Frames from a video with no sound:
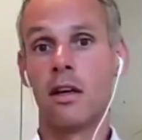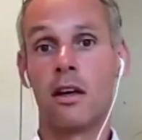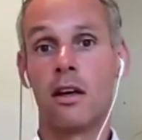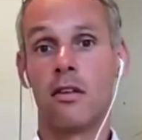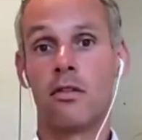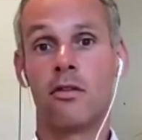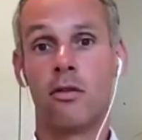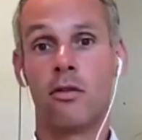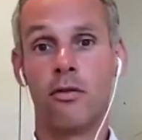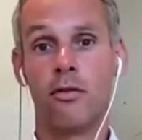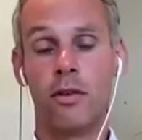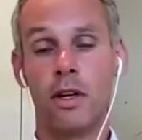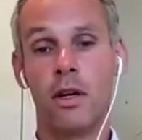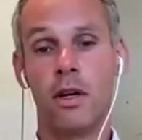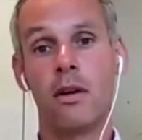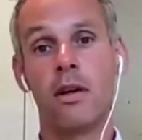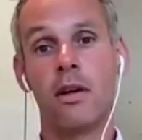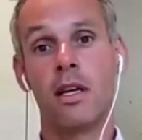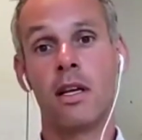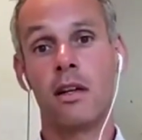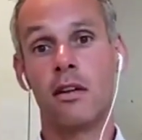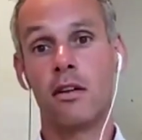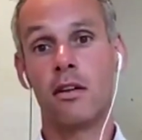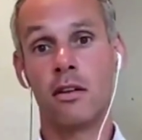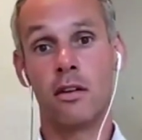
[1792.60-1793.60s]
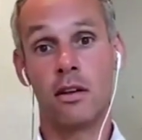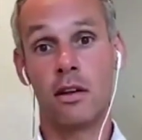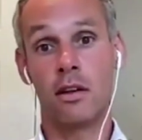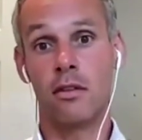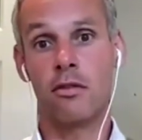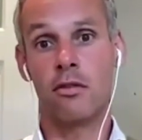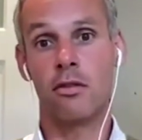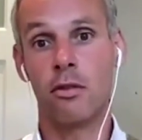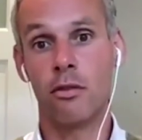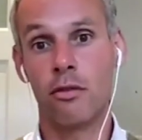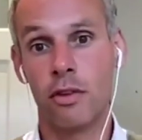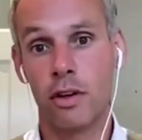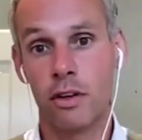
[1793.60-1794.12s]
software and
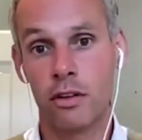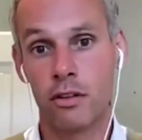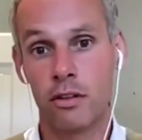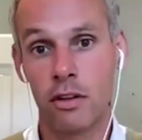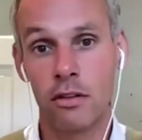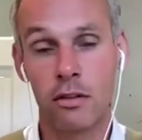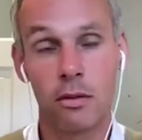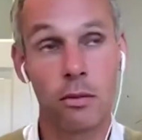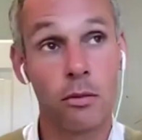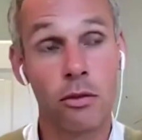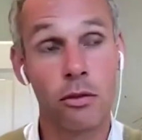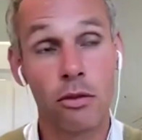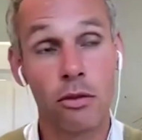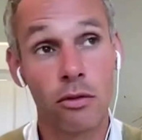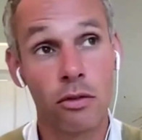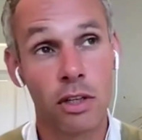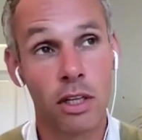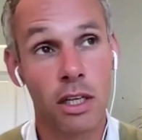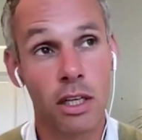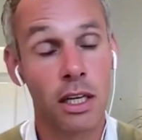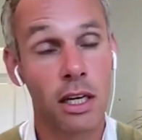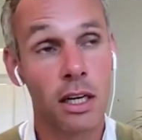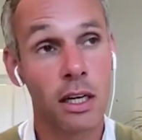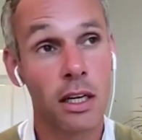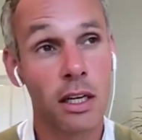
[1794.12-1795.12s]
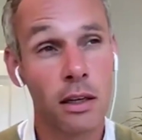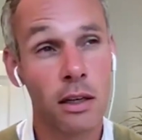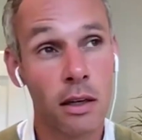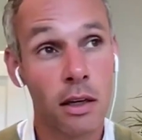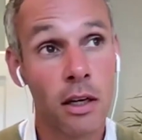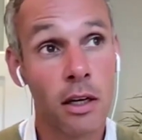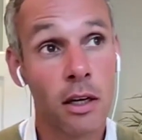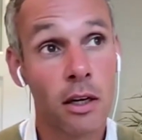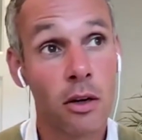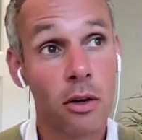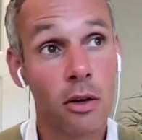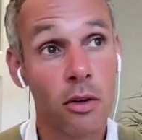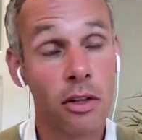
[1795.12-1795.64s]
software systems using AI.
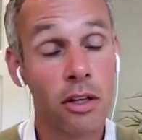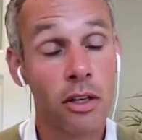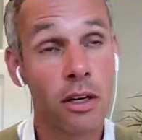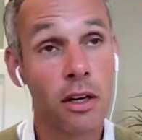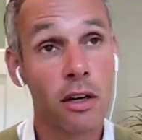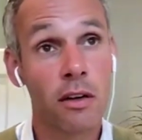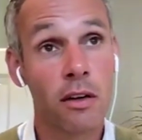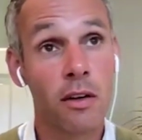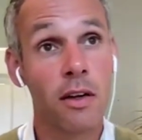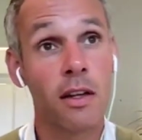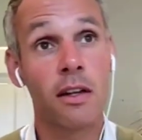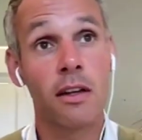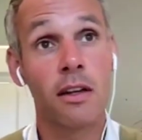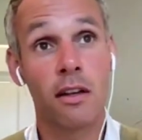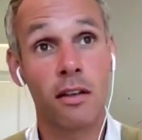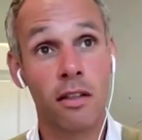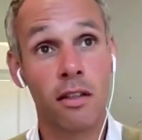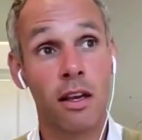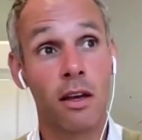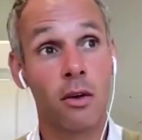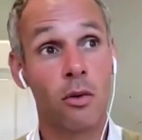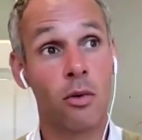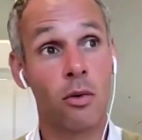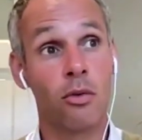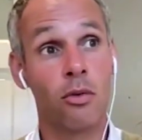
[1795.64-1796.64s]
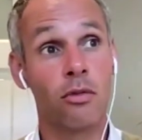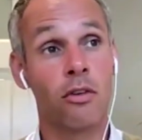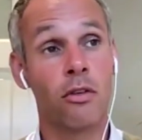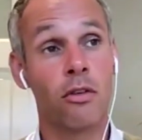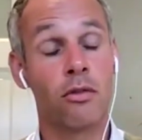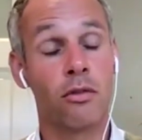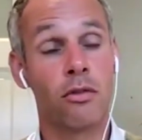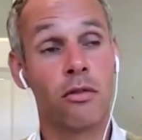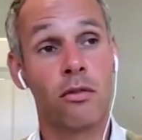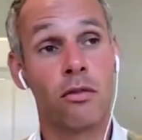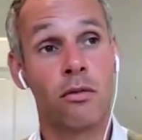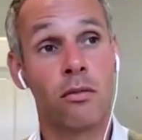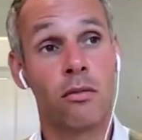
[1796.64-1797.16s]
On the other hand, I think also
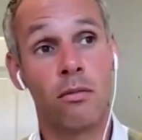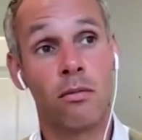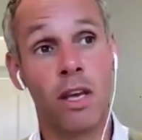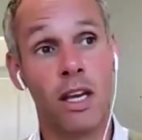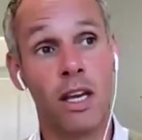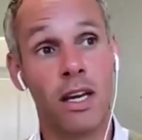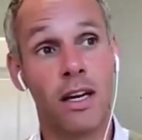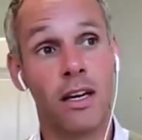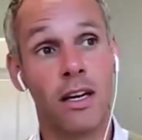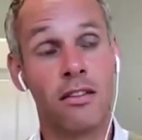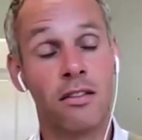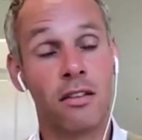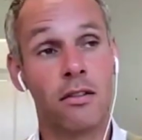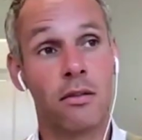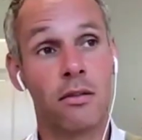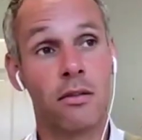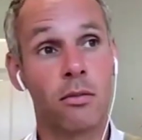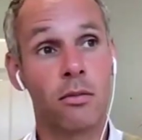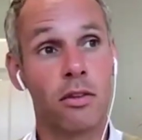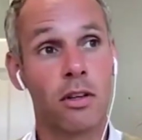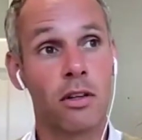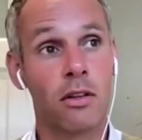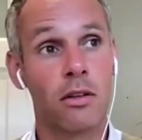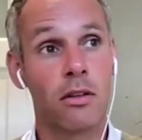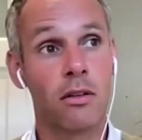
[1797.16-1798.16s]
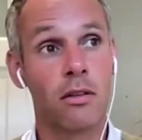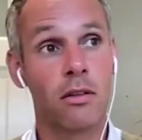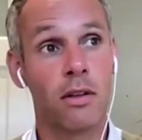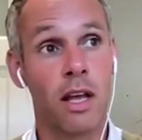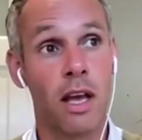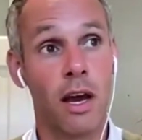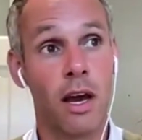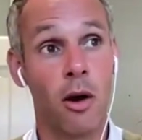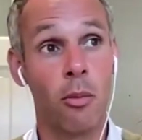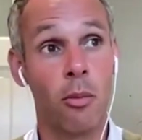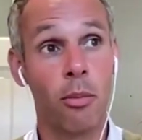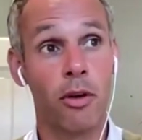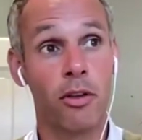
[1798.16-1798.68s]
AI systems can
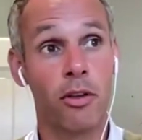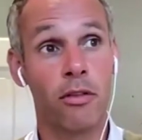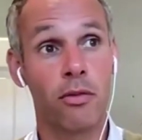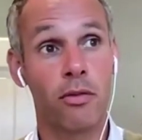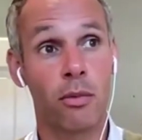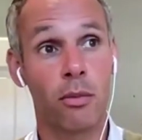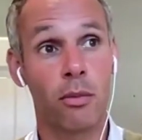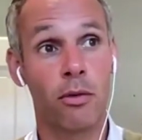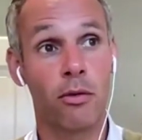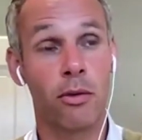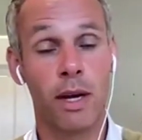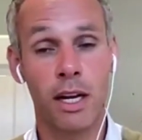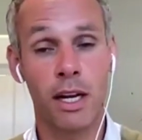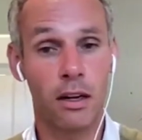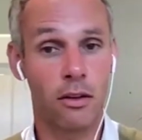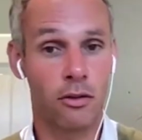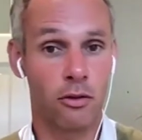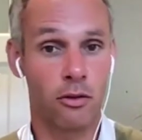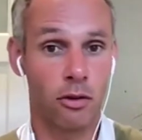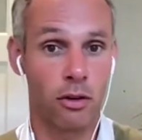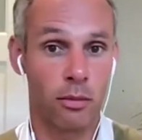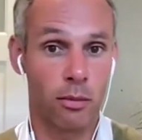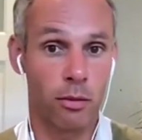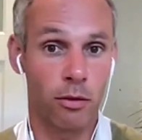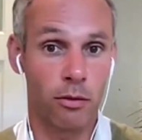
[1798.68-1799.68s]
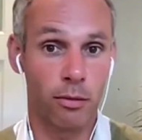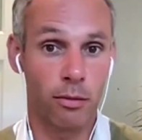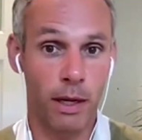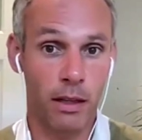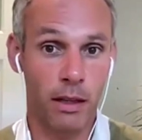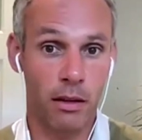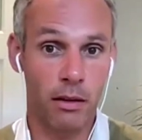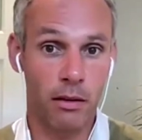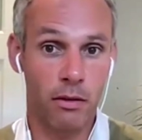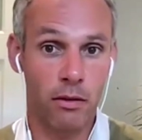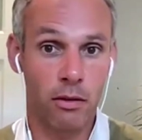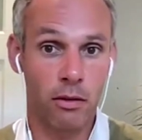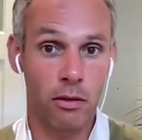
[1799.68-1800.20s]
help us from a regulatory
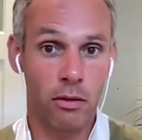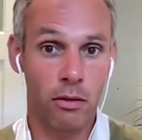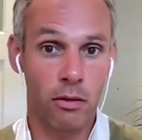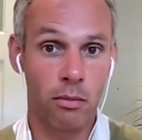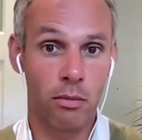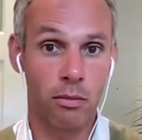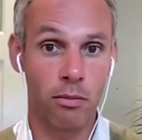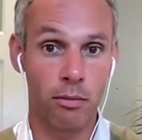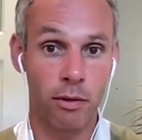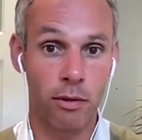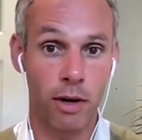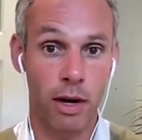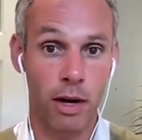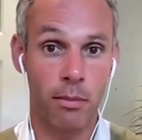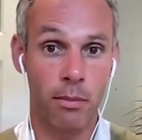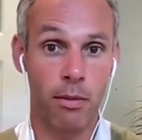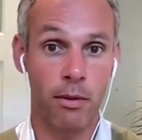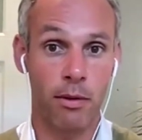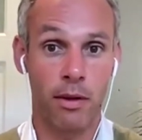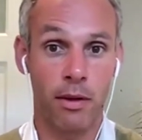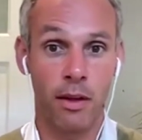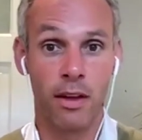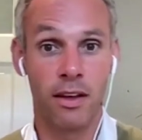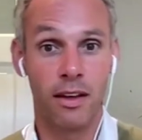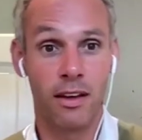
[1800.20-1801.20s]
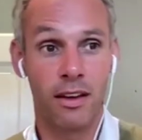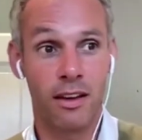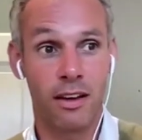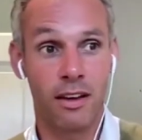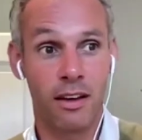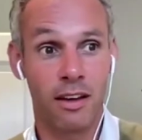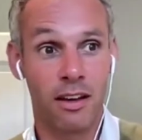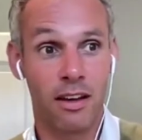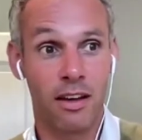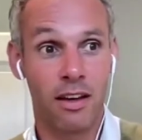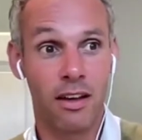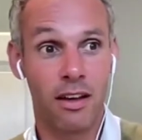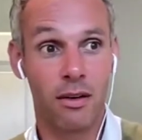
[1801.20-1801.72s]
perspective to prep
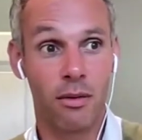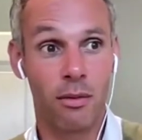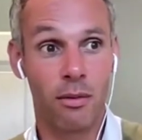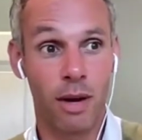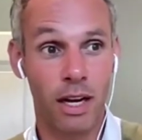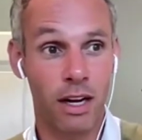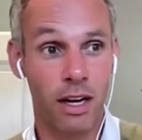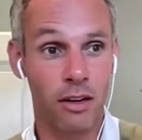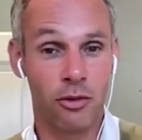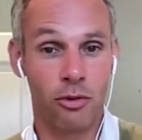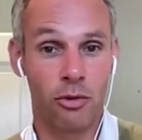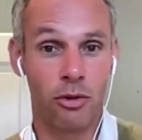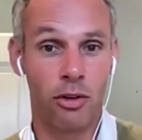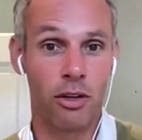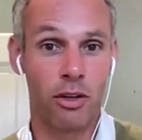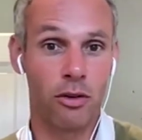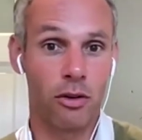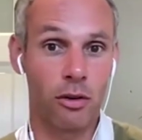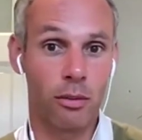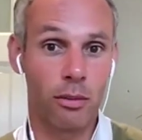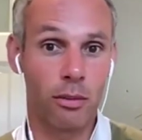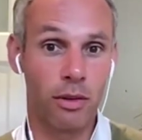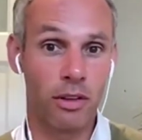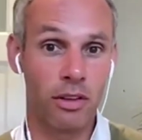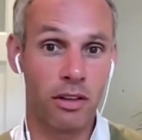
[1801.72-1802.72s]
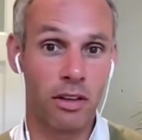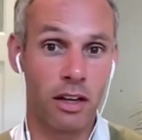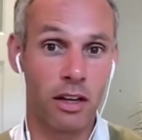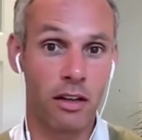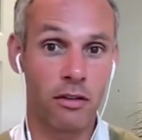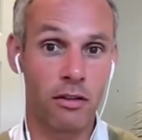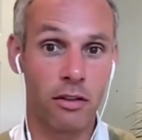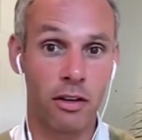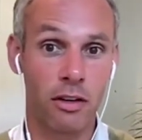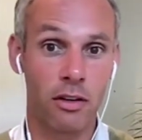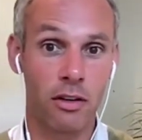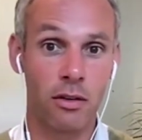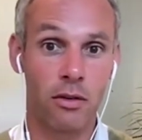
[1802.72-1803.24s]
regulatory
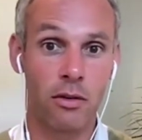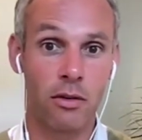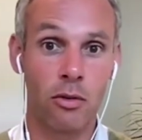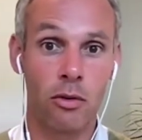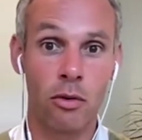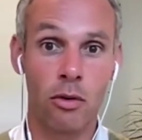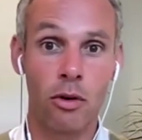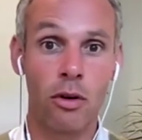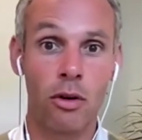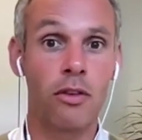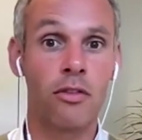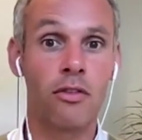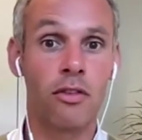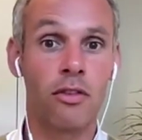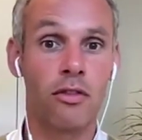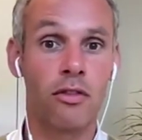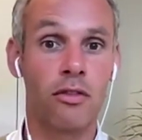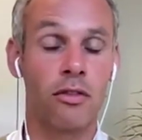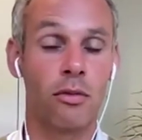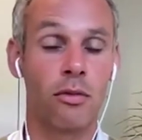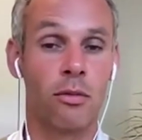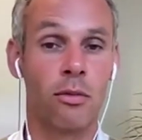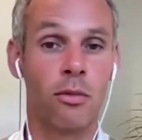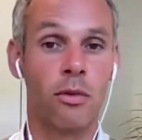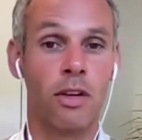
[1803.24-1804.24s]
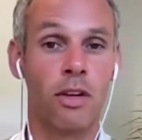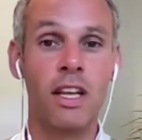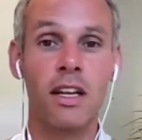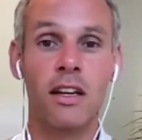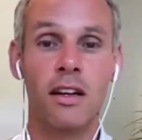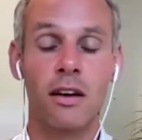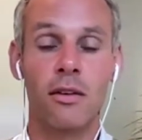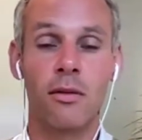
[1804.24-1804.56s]
documentation, or just to read